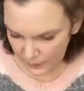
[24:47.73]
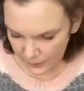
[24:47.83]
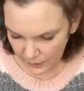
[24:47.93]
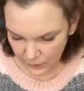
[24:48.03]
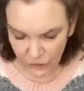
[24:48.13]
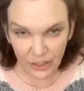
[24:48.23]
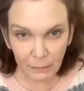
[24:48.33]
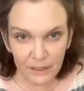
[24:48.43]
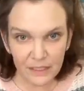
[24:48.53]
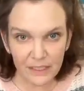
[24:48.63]
that one. There's
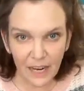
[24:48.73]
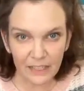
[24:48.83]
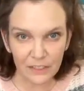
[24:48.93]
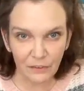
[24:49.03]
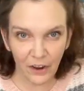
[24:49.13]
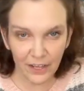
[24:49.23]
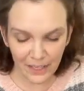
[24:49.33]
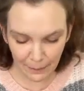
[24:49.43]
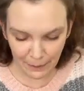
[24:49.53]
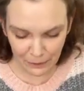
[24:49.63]
something
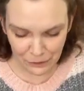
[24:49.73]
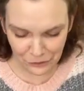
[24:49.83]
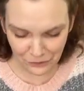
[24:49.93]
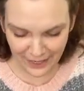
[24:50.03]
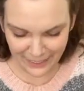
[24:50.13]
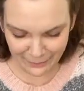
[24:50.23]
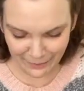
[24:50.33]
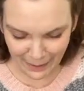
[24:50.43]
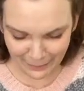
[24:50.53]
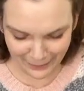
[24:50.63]
satisfying about shredding
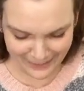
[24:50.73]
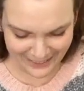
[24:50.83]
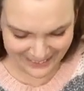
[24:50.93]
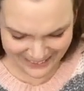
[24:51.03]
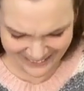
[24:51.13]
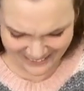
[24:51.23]
fabric.